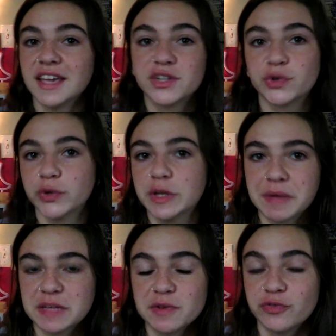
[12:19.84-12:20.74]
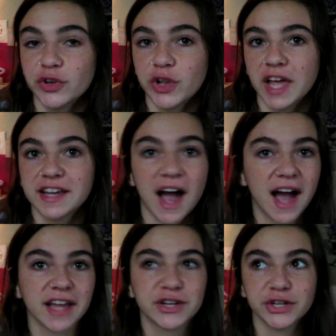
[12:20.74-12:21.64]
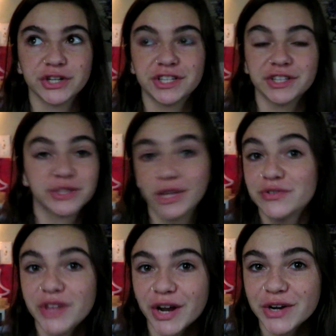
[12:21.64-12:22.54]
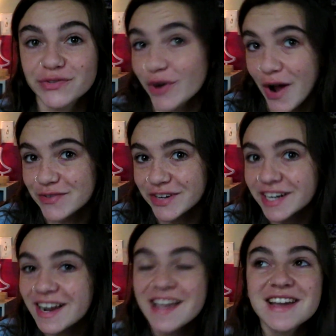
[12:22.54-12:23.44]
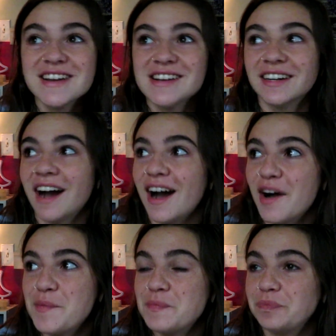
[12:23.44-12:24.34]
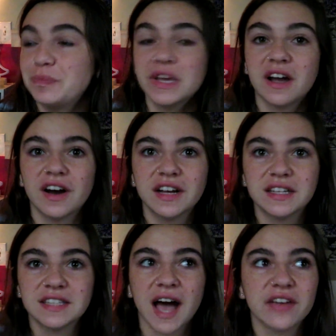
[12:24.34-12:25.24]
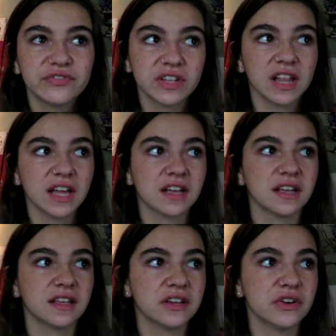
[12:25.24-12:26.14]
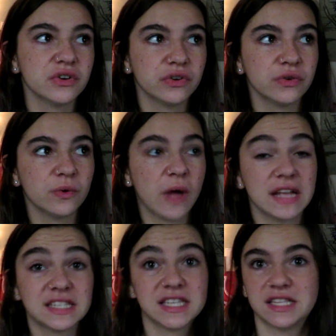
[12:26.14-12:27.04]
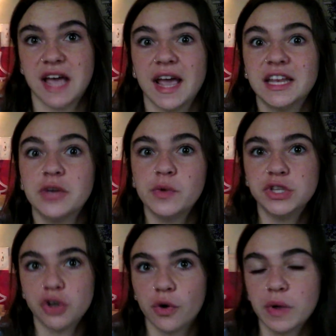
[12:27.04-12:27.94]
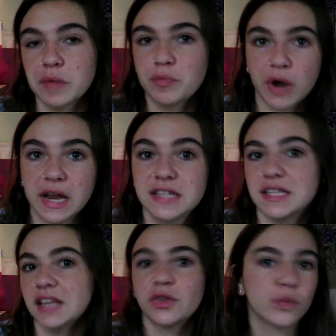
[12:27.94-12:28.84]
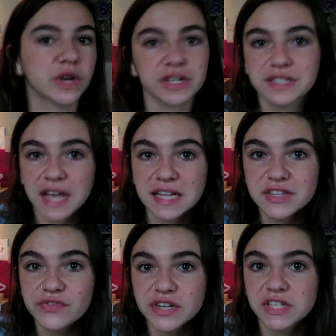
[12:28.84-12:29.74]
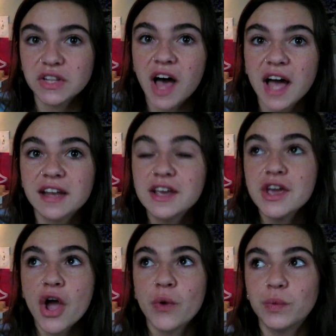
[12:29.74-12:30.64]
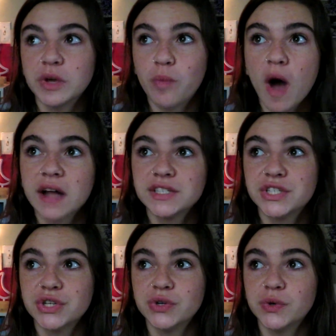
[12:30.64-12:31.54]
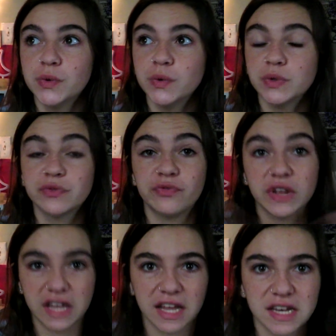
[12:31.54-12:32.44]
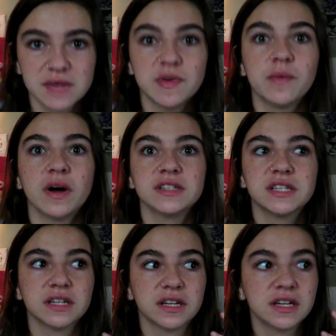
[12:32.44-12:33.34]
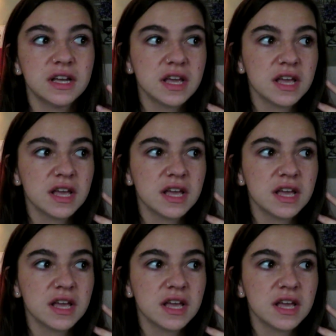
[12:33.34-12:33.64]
it truly makes me feel like I could live there forever, um, because I feel like as a society we don't embrace like the weird sides of us a lot. We want to fit in, we want to,